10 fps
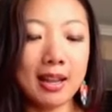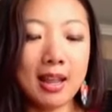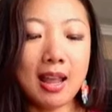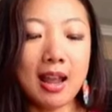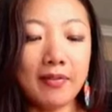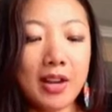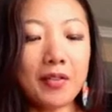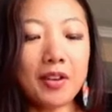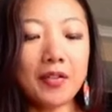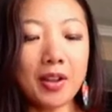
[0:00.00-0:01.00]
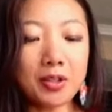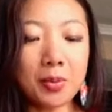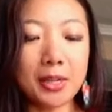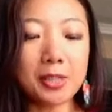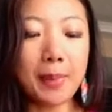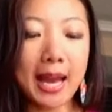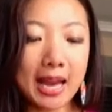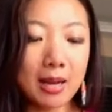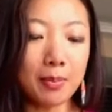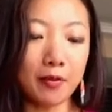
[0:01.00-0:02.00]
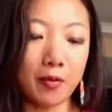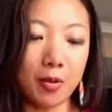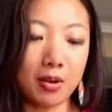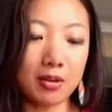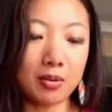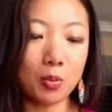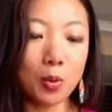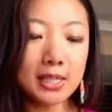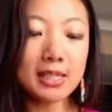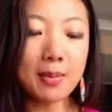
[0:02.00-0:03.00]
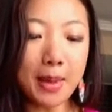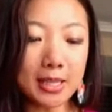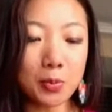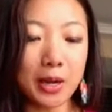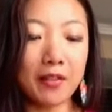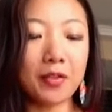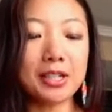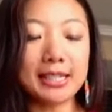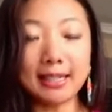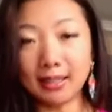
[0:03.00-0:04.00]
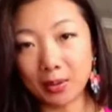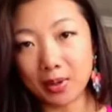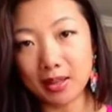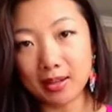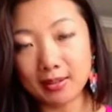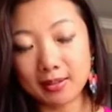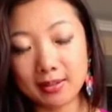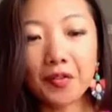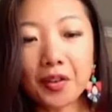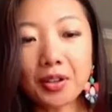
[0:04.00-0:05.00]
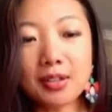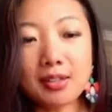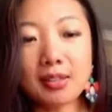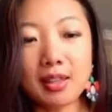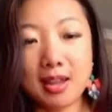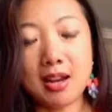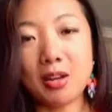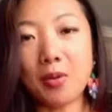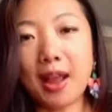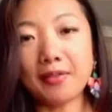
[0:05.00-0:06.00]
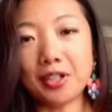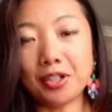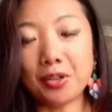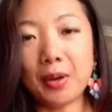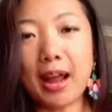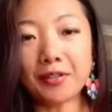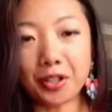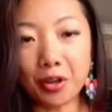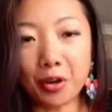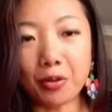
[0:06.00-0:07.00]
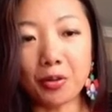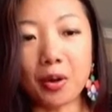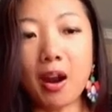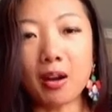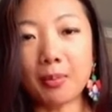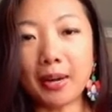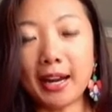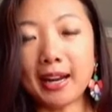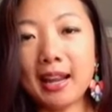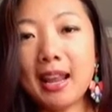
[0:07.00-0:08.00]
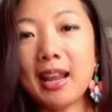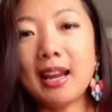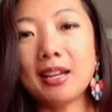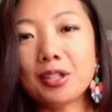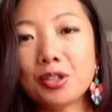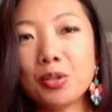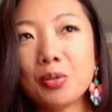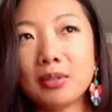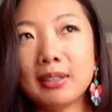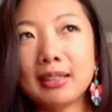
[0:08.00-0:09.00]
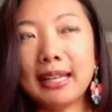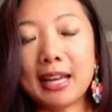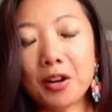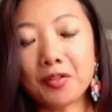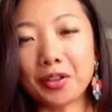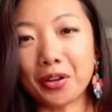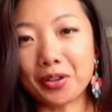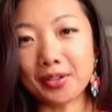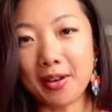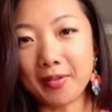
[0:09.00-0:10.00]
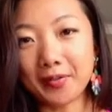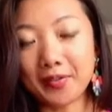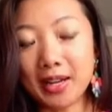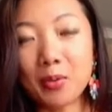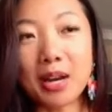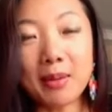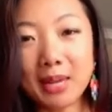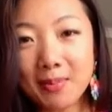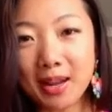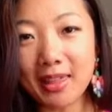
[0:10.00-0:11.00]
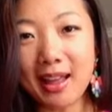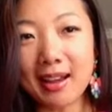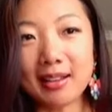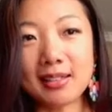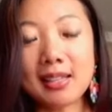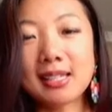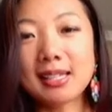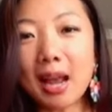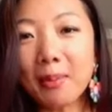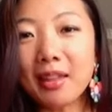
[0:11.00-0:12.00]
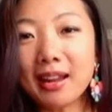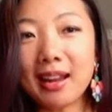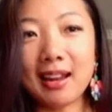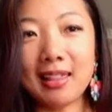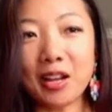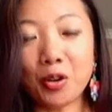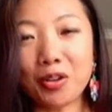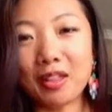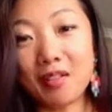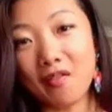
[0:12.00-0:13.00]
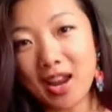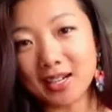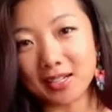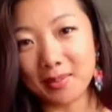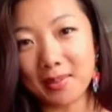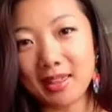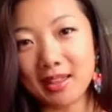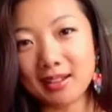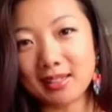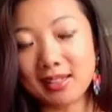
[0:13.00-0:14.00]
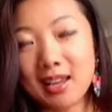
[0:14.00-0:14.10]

I've never felt so much pain before. What's the best way for dealing with this? First thing you have to do after you go through a heartbreak is to get over yourself. And what I mean by that is stop thinking that you're the victim in this,